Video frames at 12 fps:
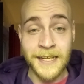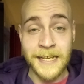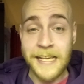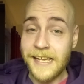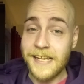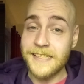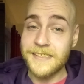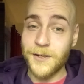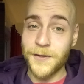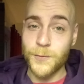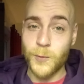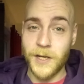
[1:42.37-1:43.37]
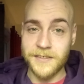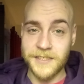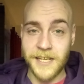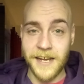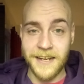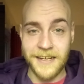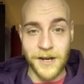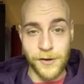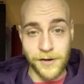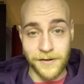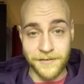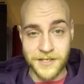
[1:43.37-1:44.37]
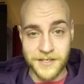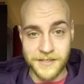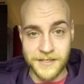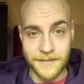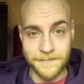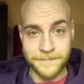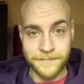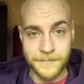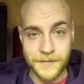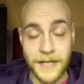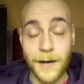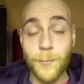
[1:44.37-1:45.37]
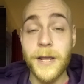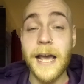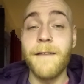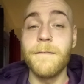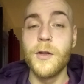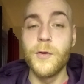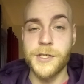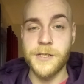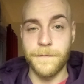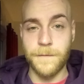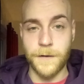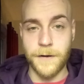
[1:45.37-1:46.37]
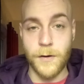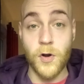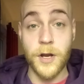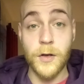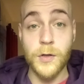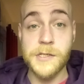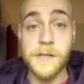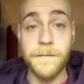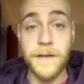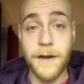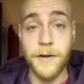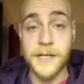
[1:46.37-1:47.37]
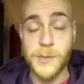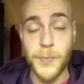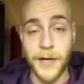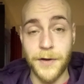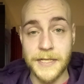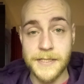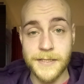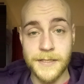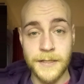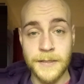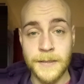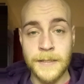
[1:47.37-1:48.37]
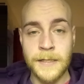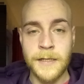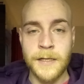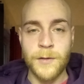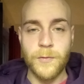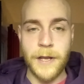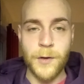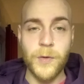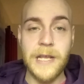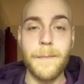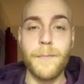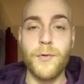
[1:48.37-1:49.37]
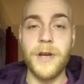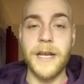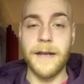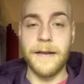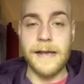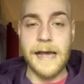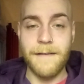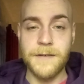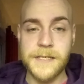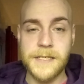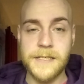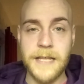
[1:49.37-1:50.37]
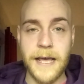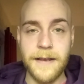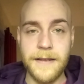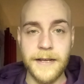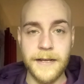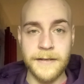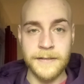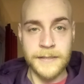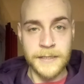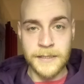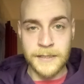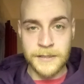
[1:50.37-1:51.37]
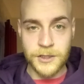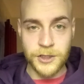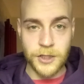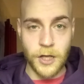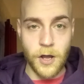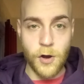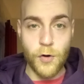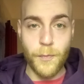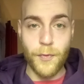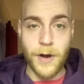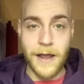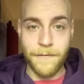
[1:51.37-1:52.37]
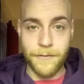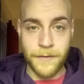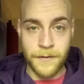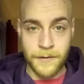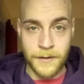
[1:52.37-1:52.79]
He is on the one side in our nervous system. Then we have Lucifer, or the Luciferic spirits. When we breathe, have a steady, slow breath